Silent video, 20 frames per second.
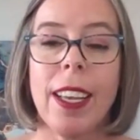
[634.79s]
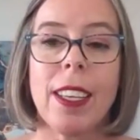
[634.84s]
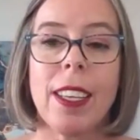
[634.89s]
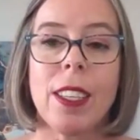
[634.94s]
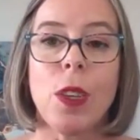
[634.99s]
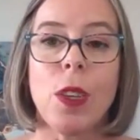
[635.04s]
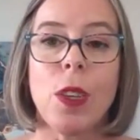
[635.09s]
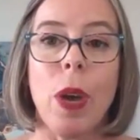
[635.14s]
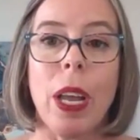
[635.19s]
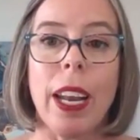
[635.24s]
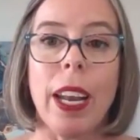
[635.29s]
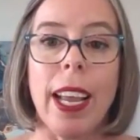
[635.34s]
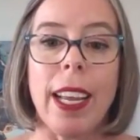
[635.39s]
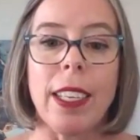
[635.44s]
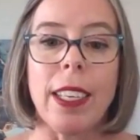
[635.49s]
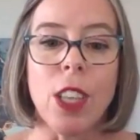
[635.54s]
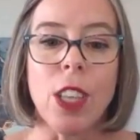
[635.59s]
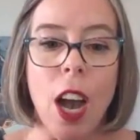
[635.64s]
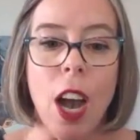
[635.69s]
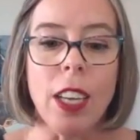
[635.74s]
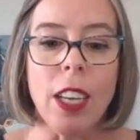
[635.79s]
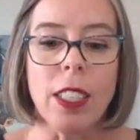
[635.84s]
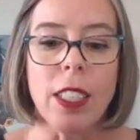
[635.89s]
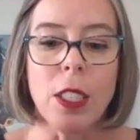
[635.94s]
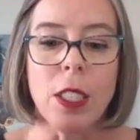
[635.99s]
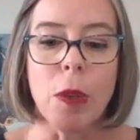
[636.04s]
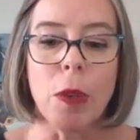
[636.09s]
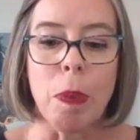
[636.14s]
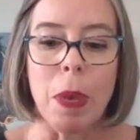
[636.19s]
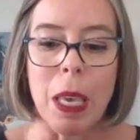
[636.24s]
So when I talk
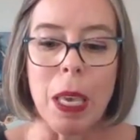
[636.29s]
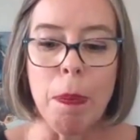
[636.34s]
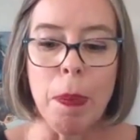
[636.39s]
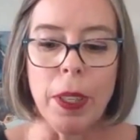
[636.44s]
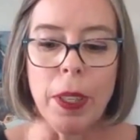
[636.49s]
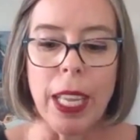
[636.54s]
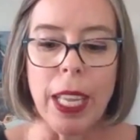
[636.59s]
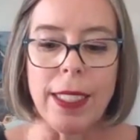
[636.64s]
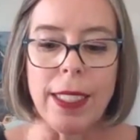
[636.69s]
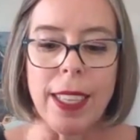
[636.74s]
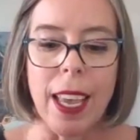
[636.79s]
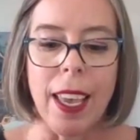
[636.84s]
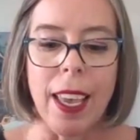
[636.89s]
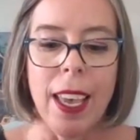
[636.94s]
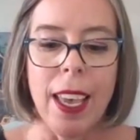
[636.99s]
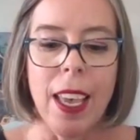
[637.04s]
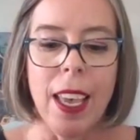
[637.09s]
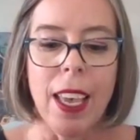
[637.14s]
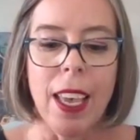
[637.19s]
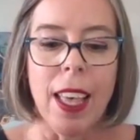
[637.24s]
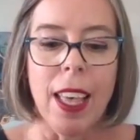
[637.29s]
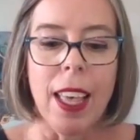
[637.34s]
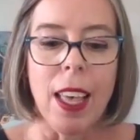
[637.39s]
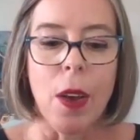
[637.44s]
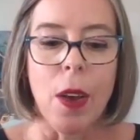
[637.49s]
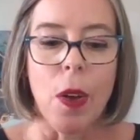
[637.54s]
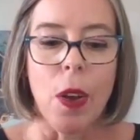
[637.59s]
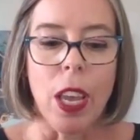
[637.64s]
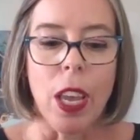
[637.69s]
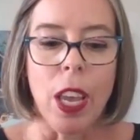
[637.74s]
to people, I say,
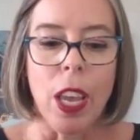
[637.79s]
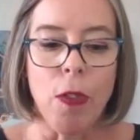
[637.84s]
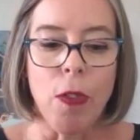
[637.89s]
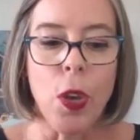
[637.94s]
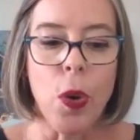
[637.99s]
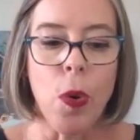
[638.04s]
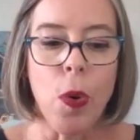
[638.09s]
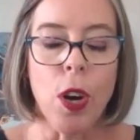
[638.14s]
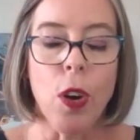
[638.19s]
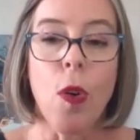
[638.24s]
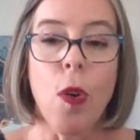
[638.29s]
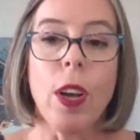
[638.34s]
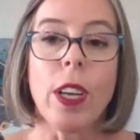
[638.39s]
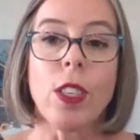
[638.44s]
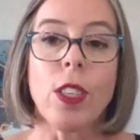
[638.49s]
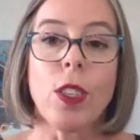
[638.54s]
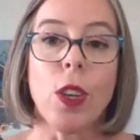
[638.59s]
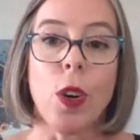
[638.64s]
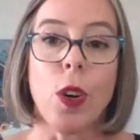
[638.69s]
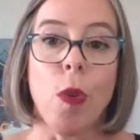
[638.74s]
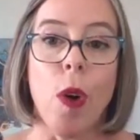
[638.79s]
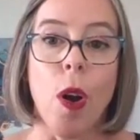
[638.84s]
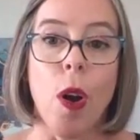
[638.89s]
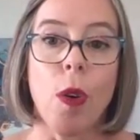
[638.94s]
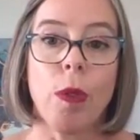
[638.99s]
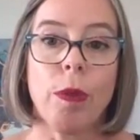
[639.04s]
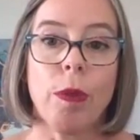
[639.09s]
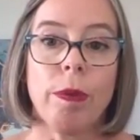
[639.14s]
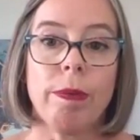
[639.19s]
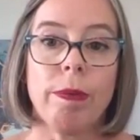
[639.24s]
if you are going to
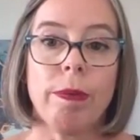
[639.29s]
grow,